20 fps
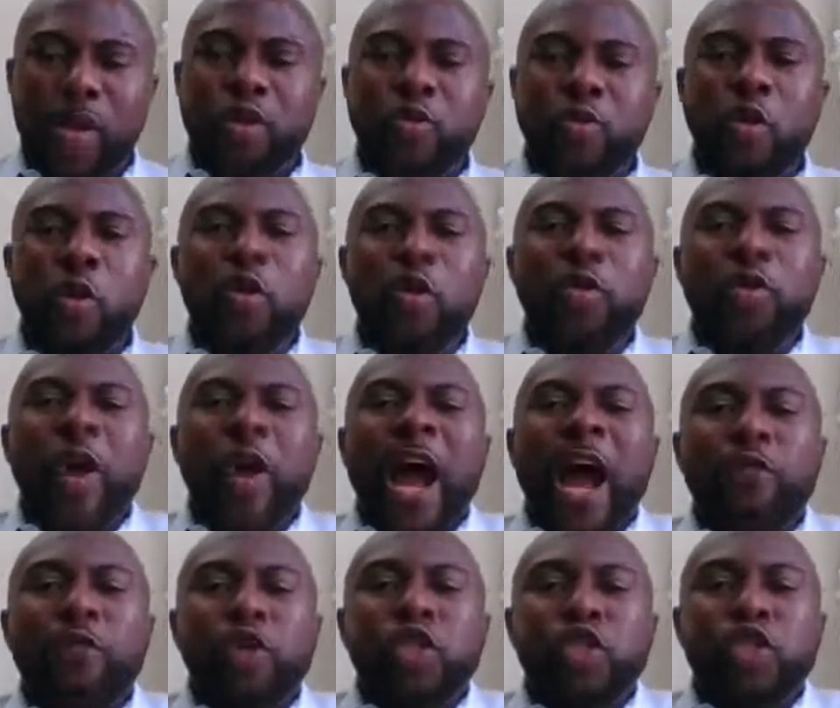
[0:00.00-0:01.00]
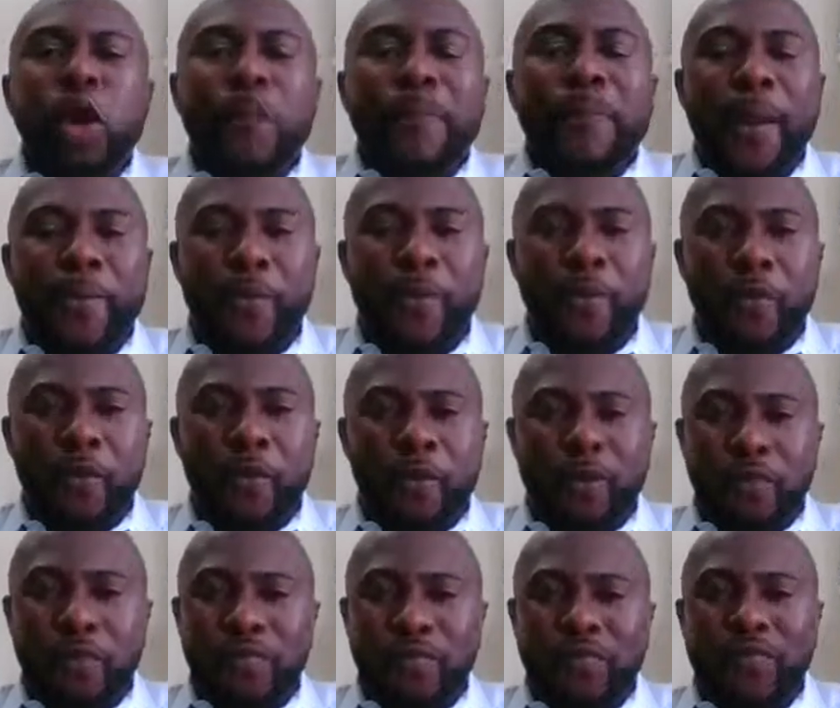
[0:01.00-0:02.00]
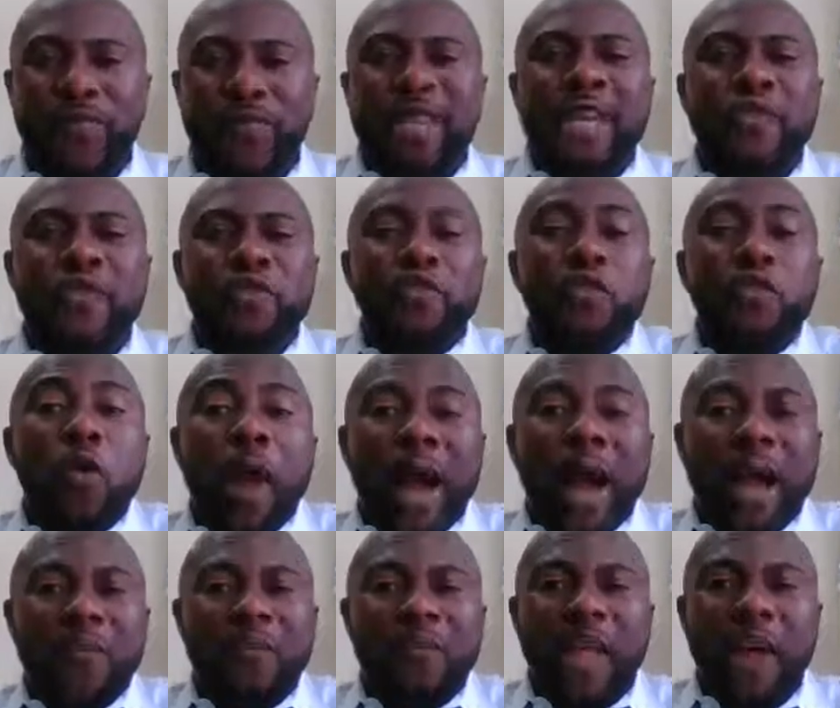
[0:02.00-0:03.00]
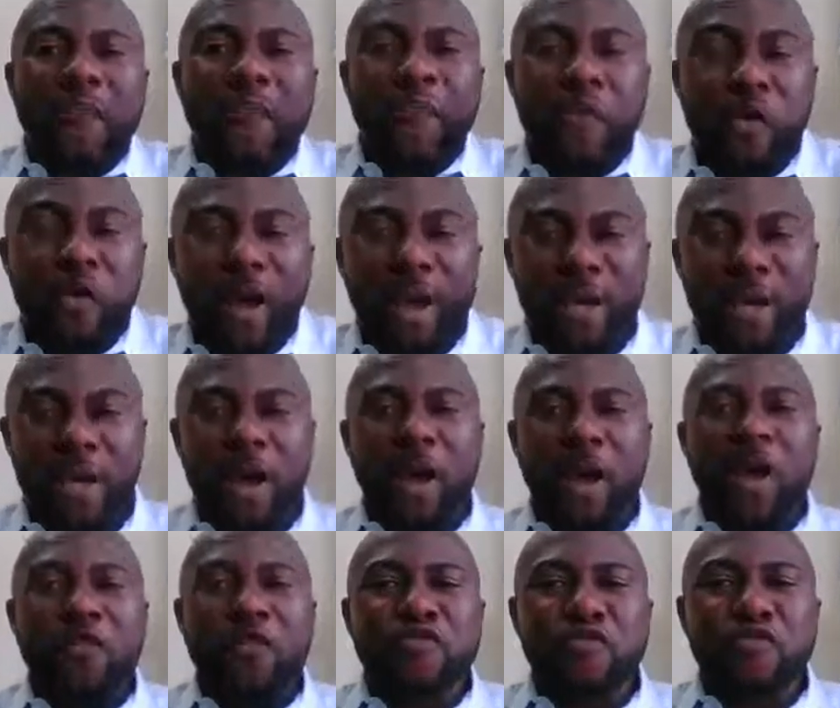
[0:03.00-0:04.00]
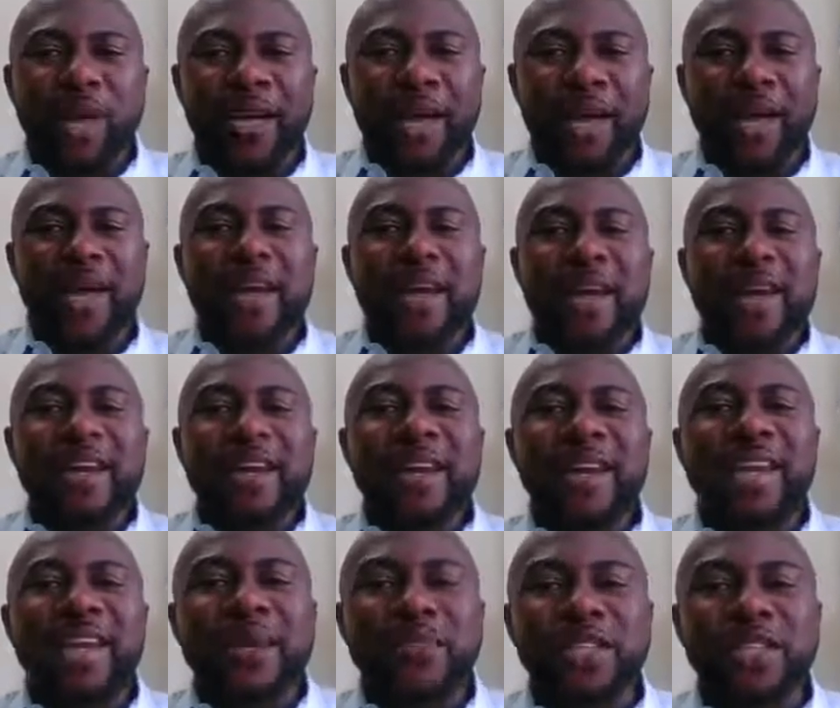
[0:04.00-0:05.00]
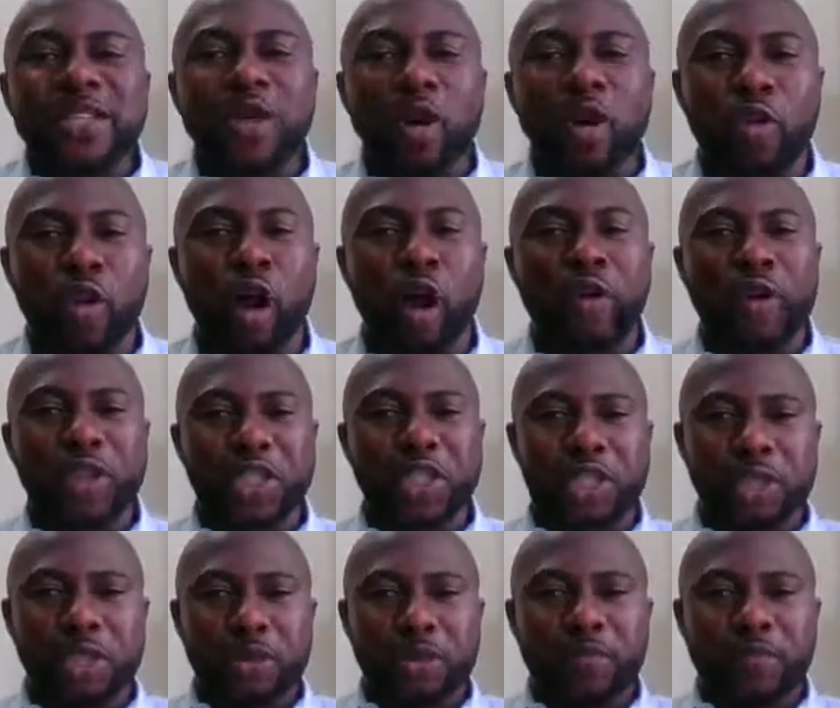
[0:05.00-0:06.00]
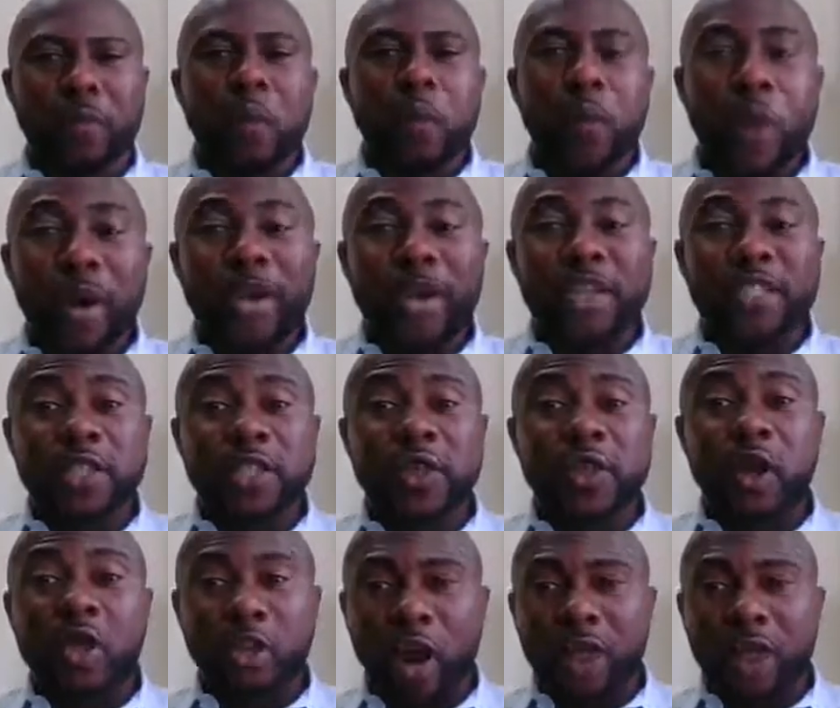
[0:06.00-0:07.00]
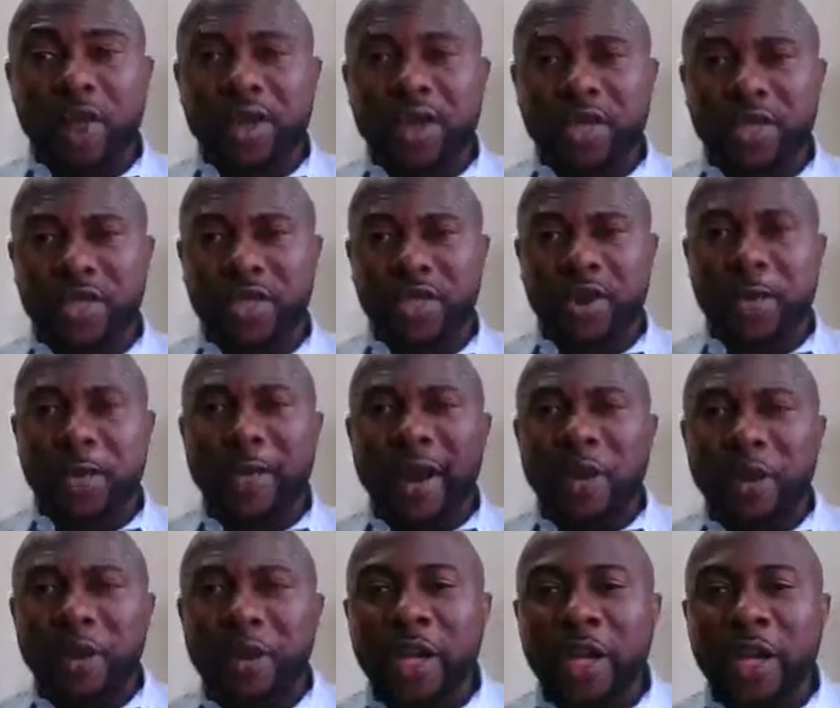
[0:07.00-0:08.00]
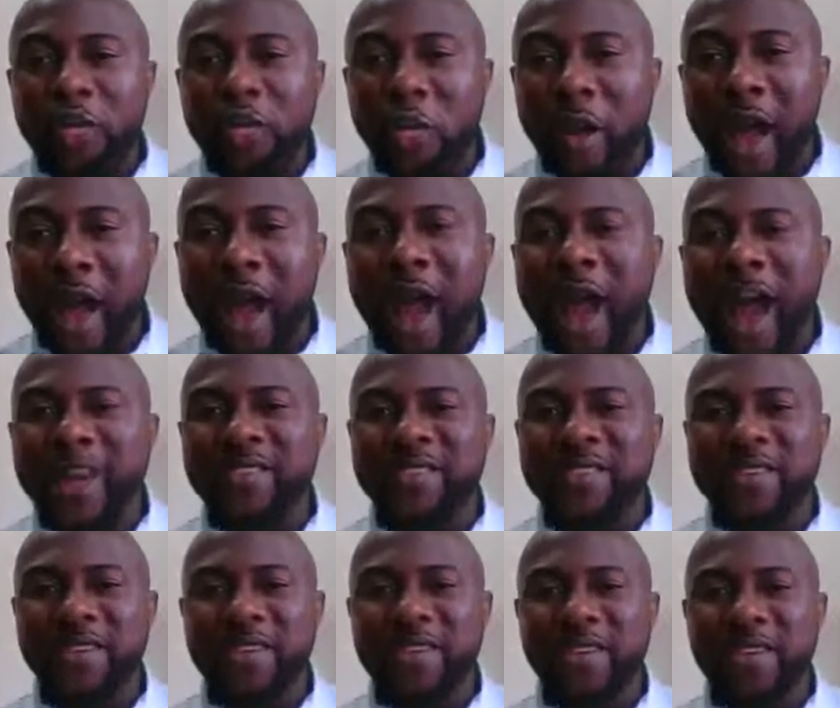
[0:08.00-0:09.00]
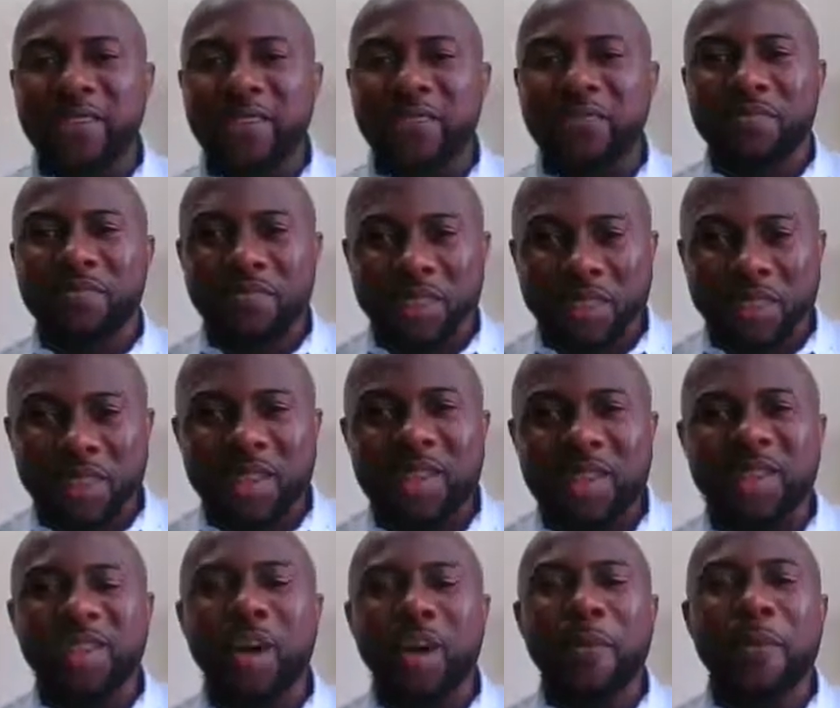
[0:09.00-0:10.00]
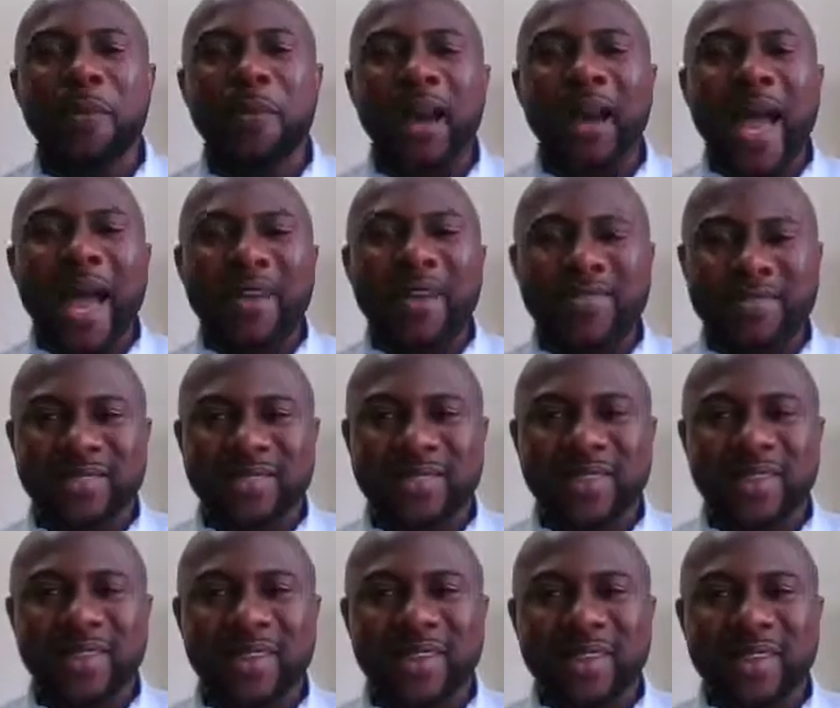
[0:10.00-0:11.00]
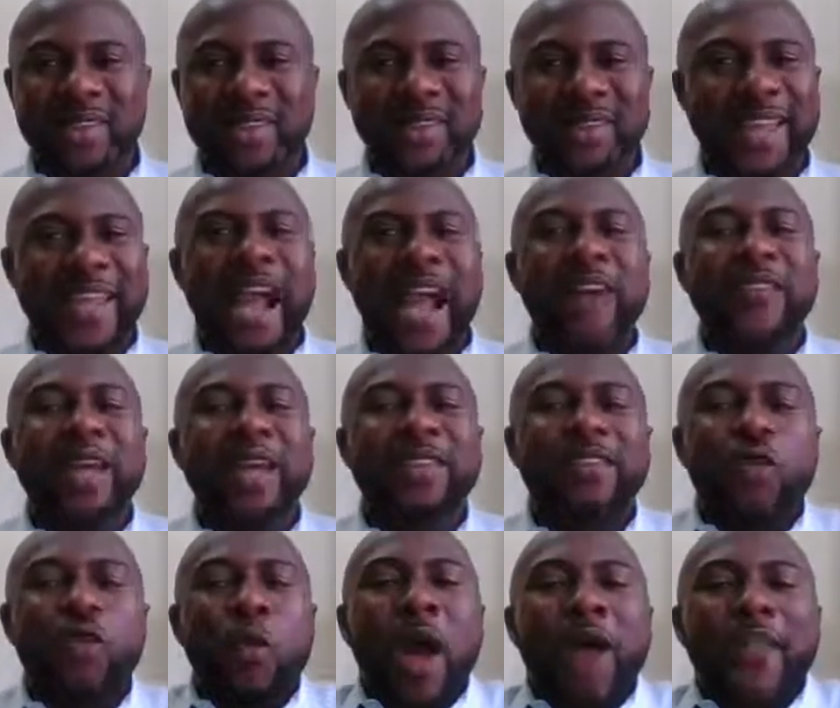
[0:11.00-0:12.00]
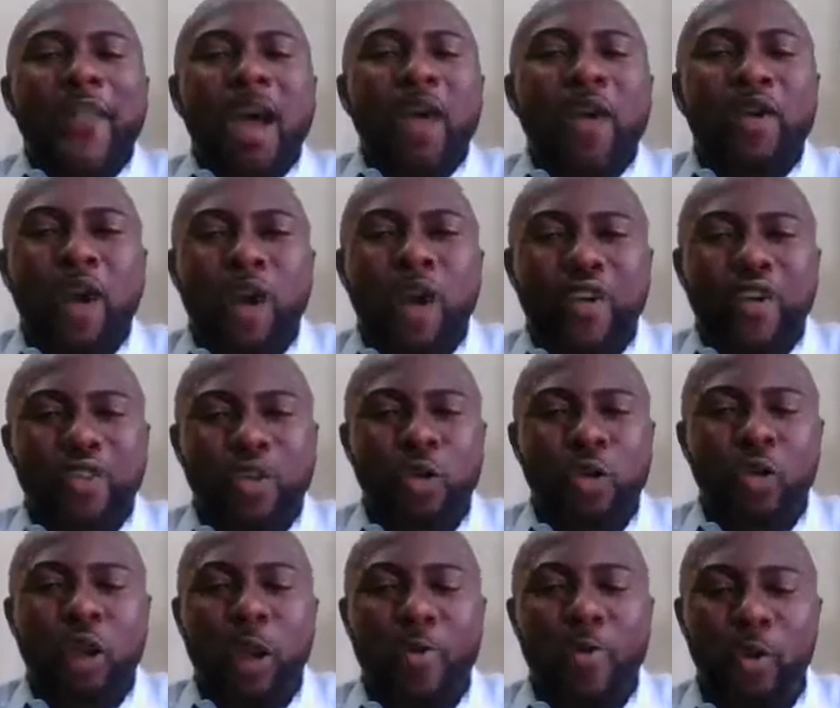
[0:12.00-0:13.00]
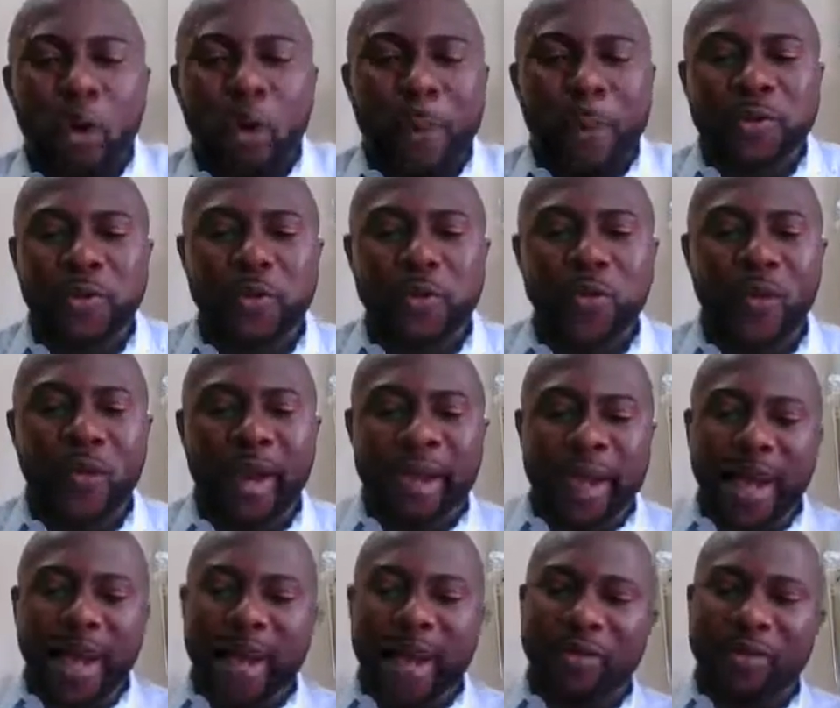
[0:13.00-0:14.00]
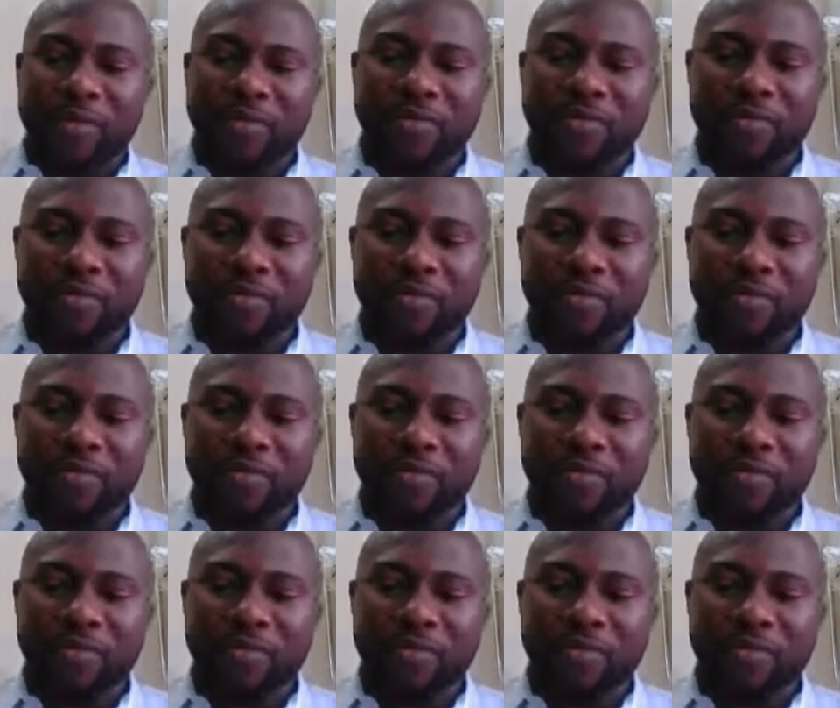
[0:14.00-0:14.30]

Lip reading: So you don't have to show people that you are afraid. Rather, let them see your courage. When they see your courage by looking into your eyes, they'll be relaxed. Don't have that guts to come up to you again.